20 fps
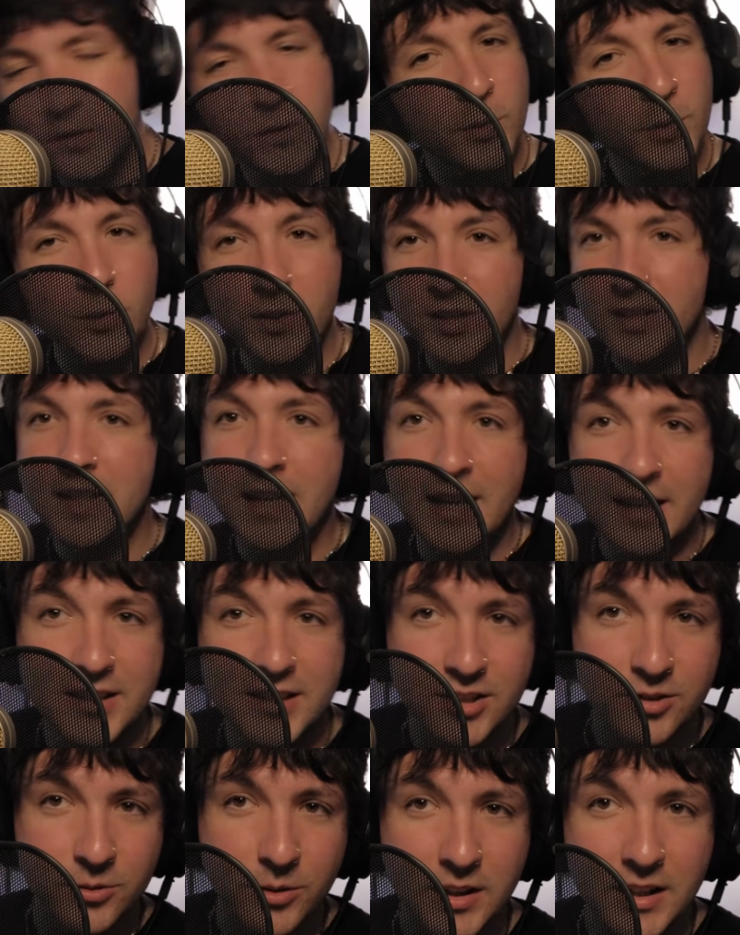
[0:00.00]
Really
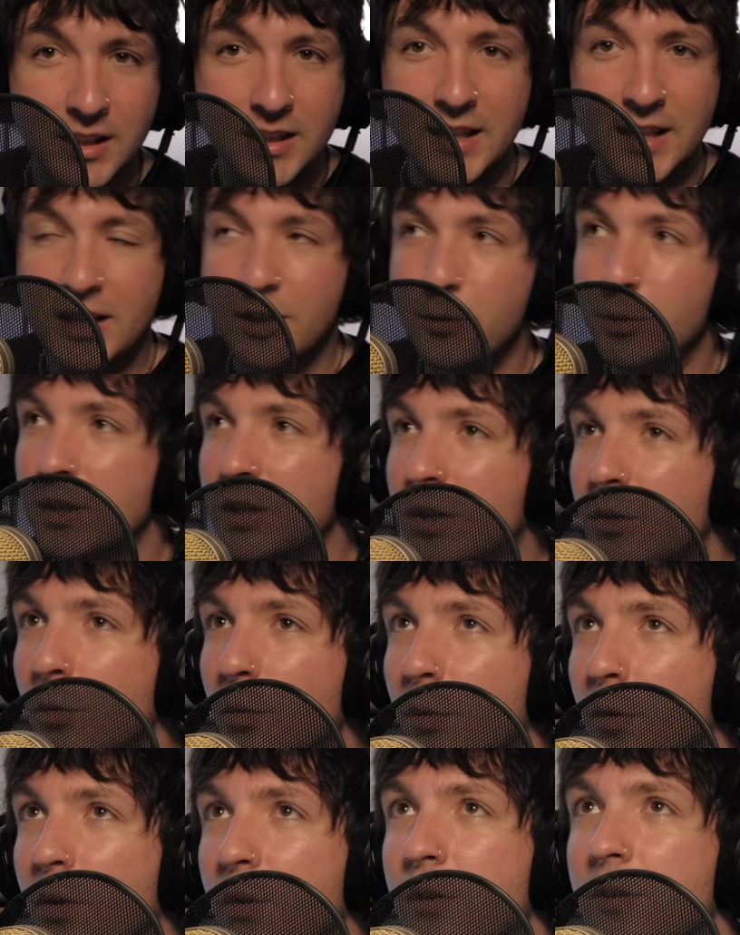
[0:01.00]
dense, really thick, really
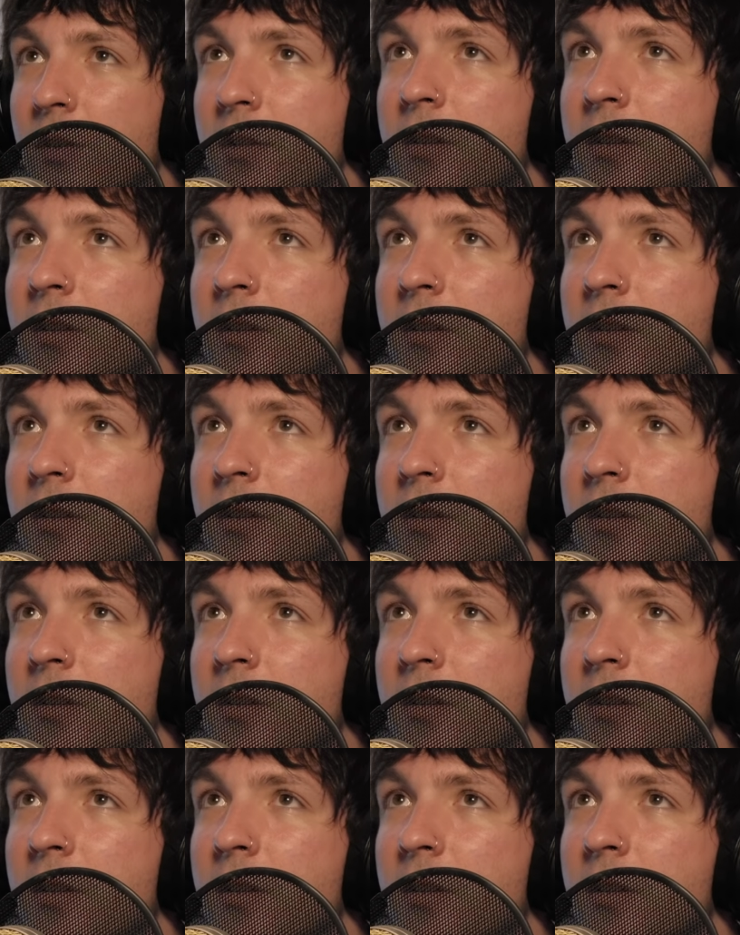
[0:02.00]
cool.